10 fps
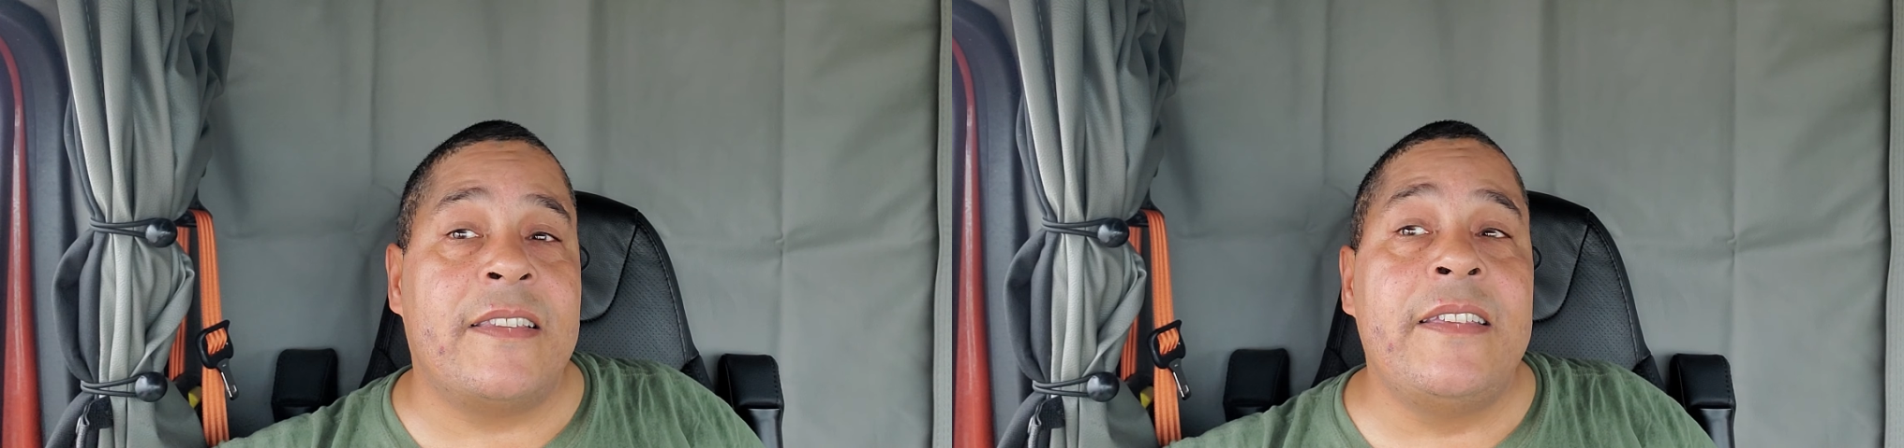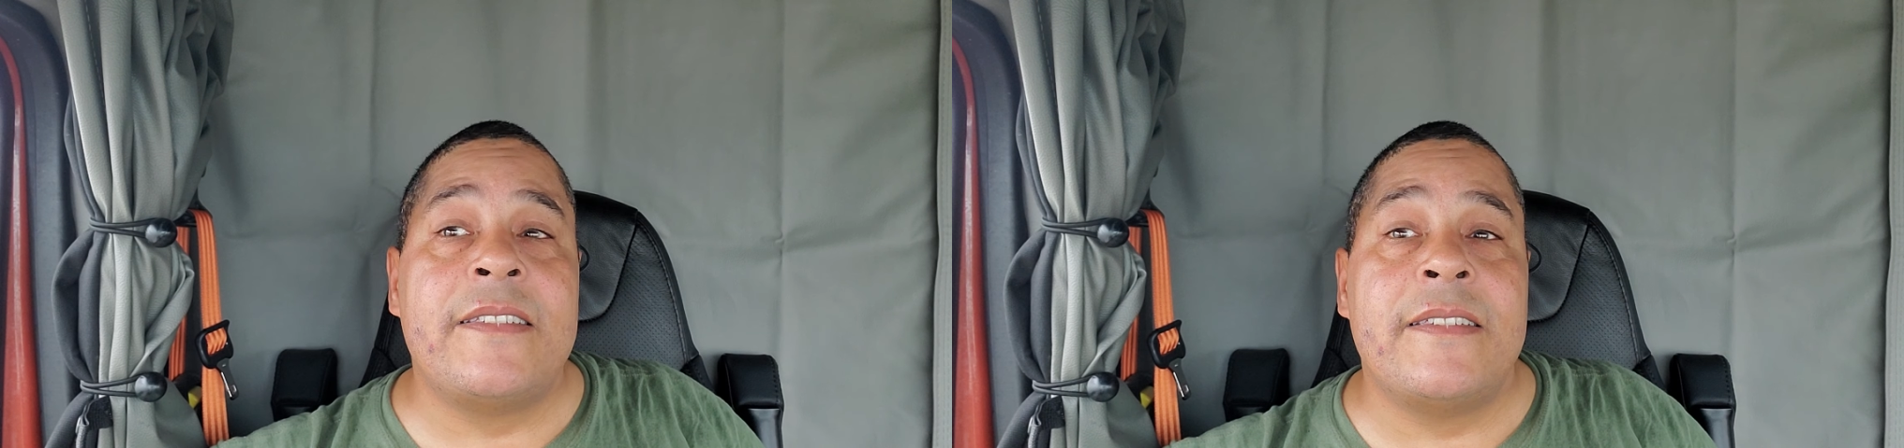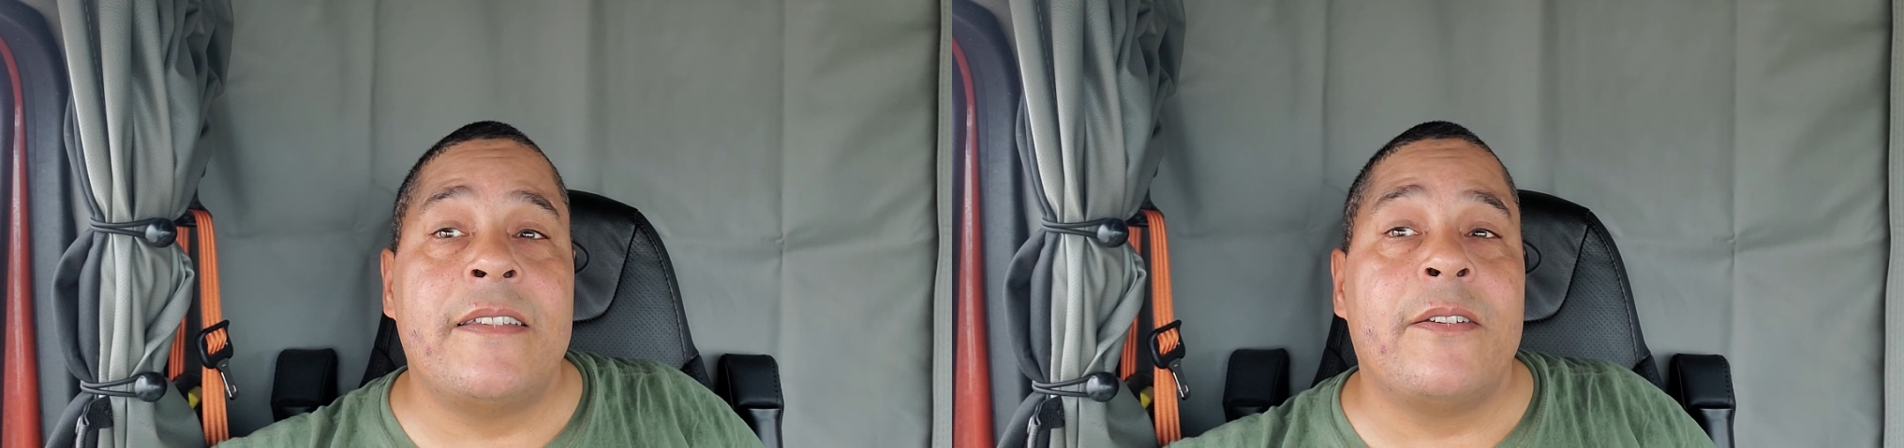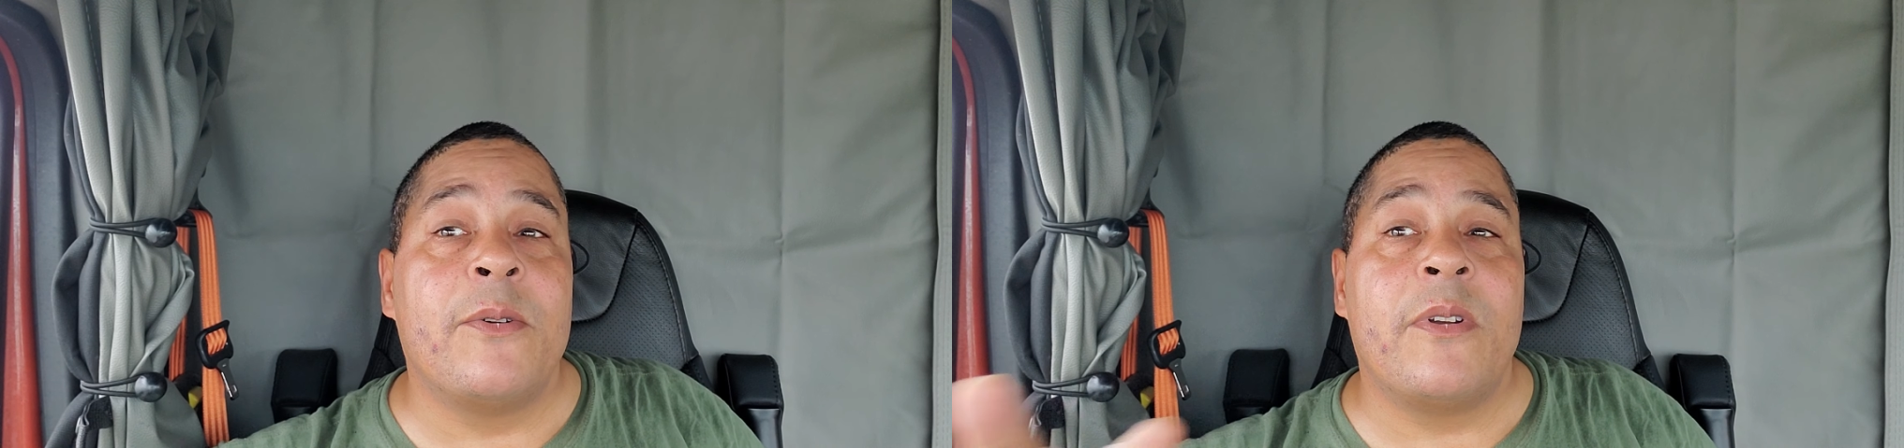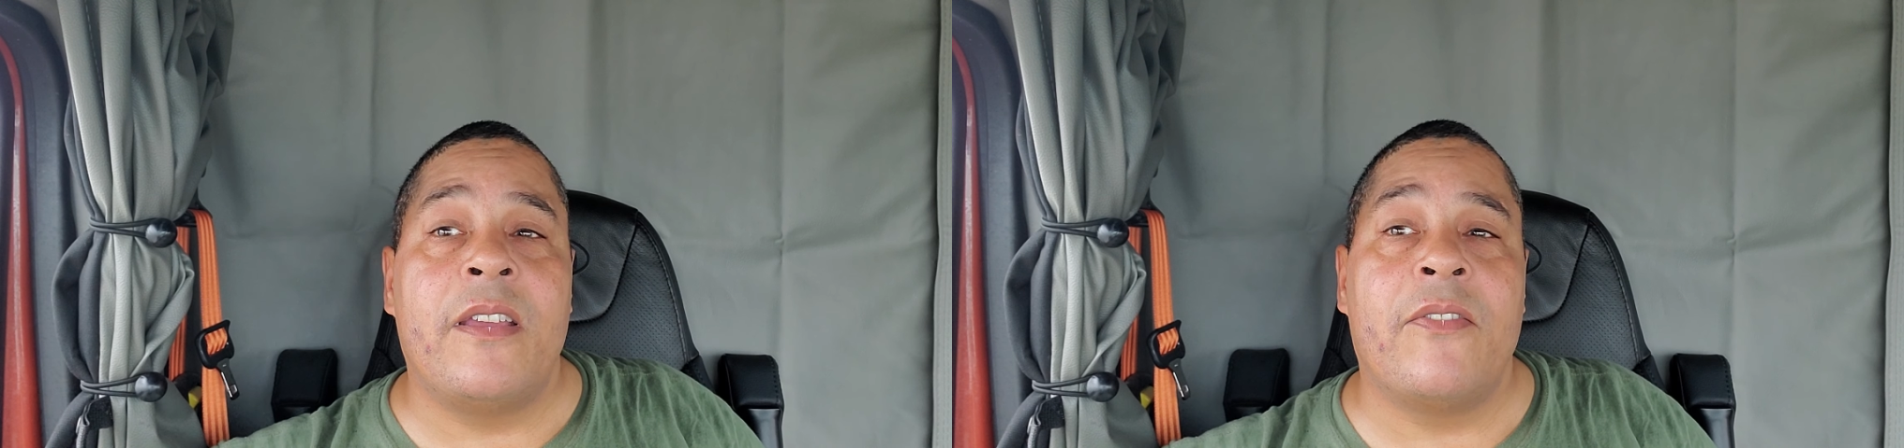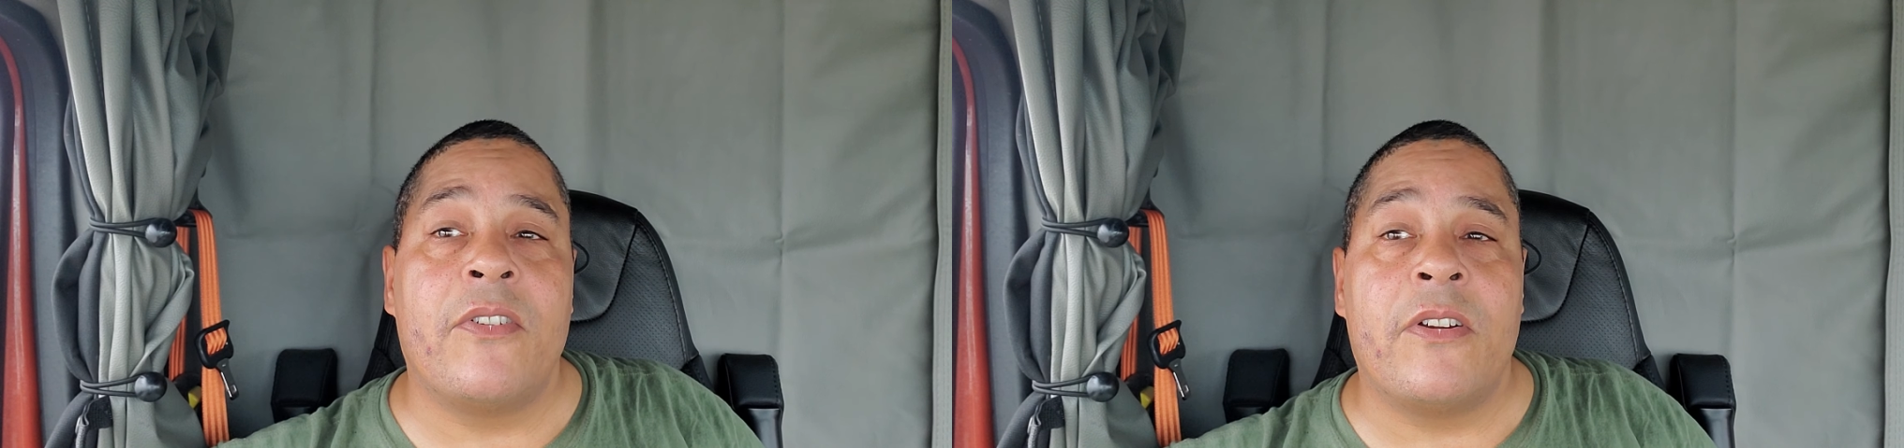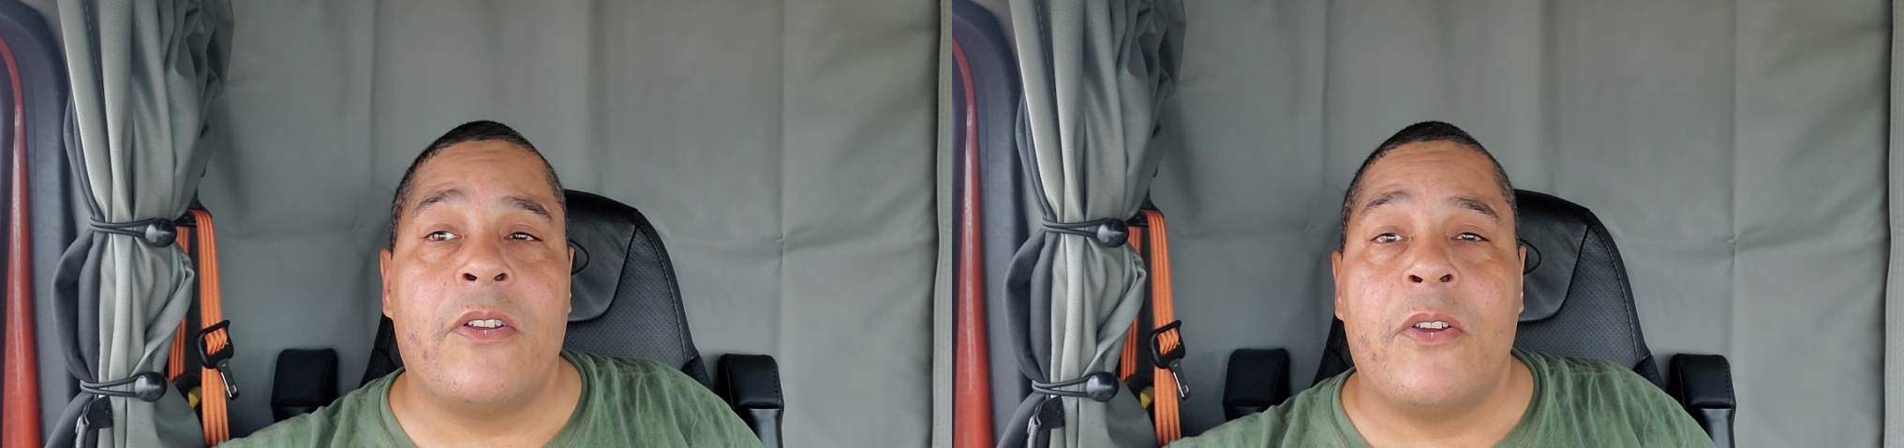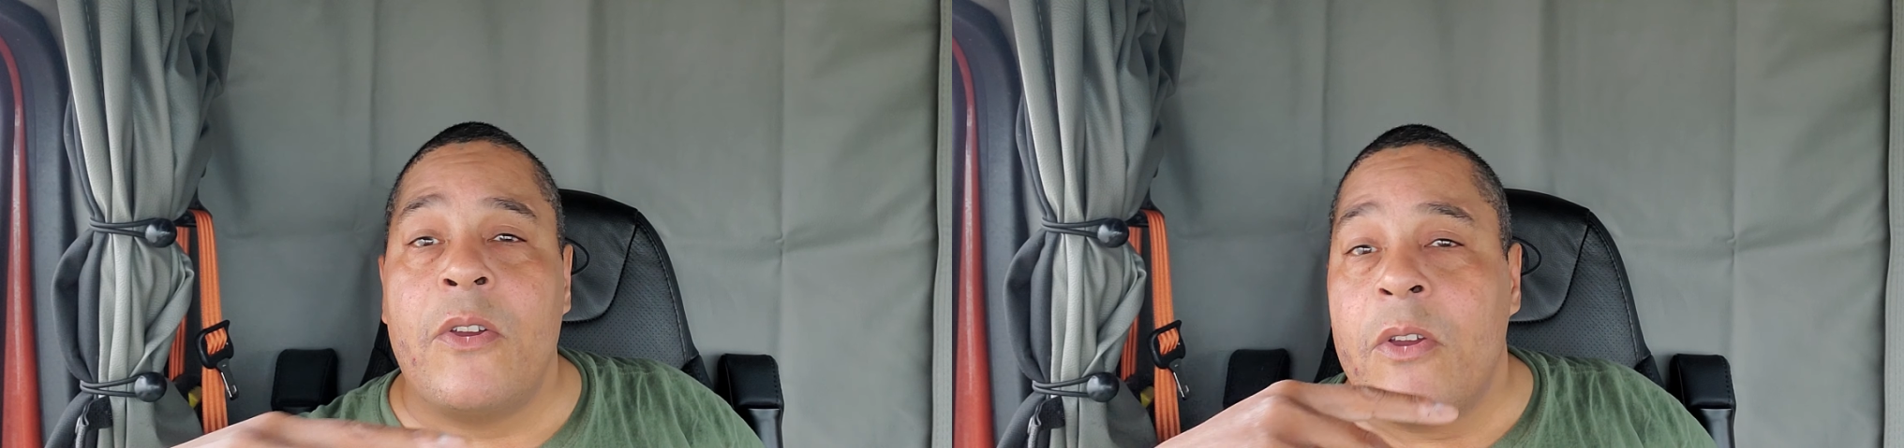leasing or whatever,